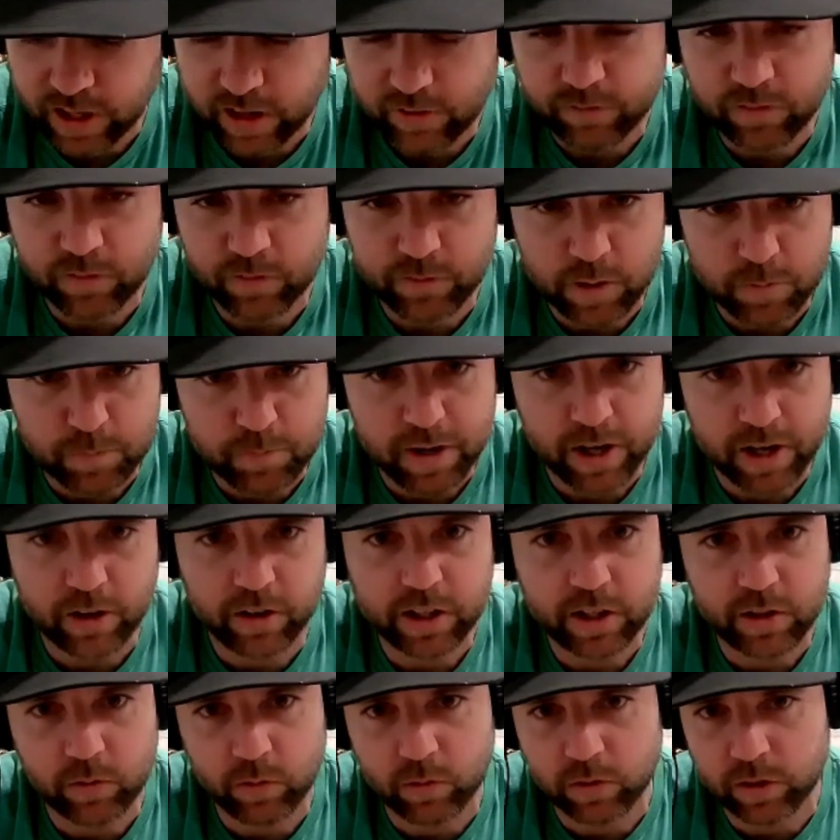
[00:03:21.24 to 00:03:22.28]
get from an
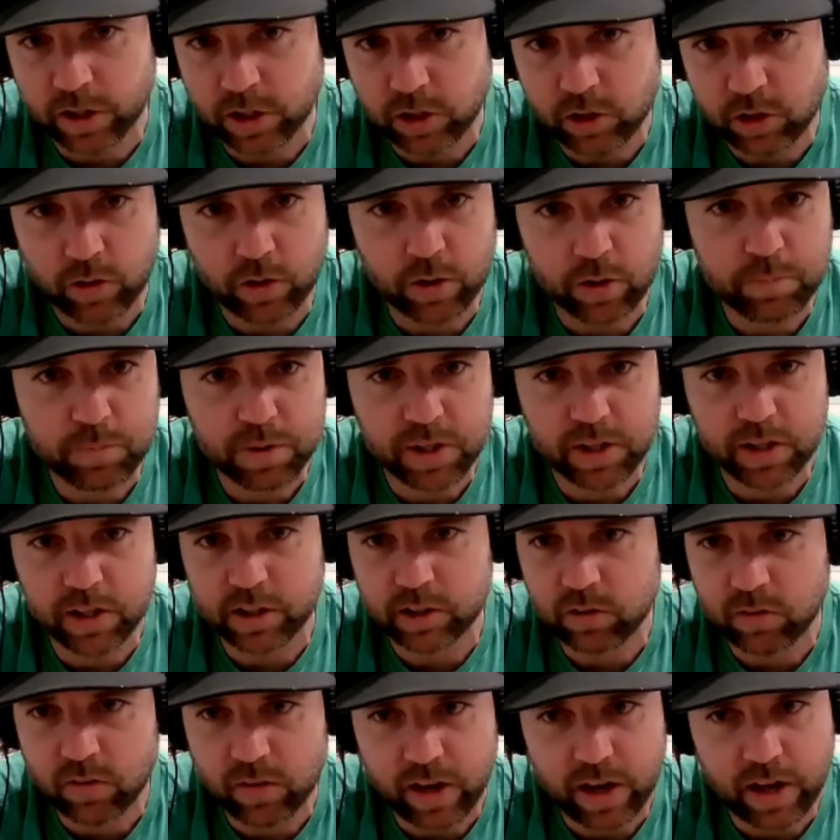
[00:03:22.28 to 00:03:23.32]
American or a
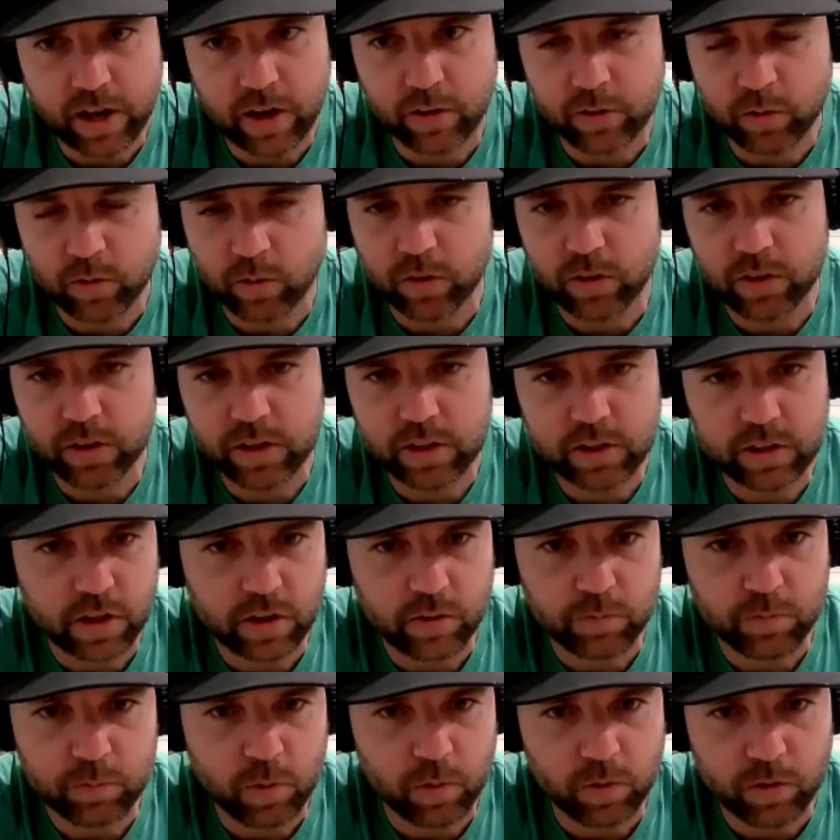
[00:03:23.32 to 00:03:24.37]
European crowd or you
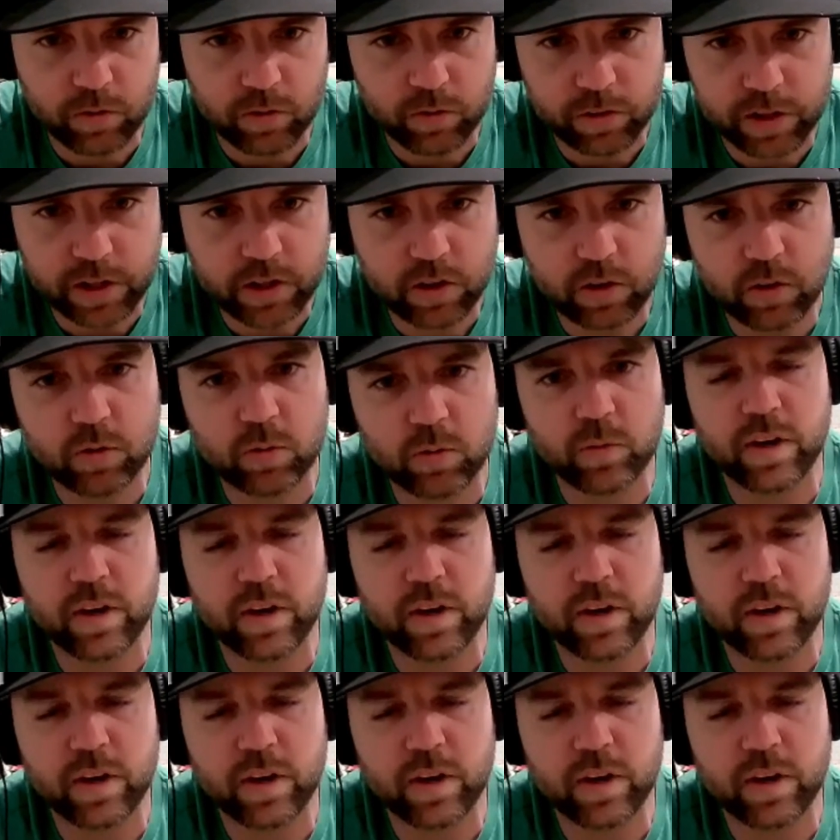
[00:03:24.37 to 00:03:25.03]
know Puerto Rico or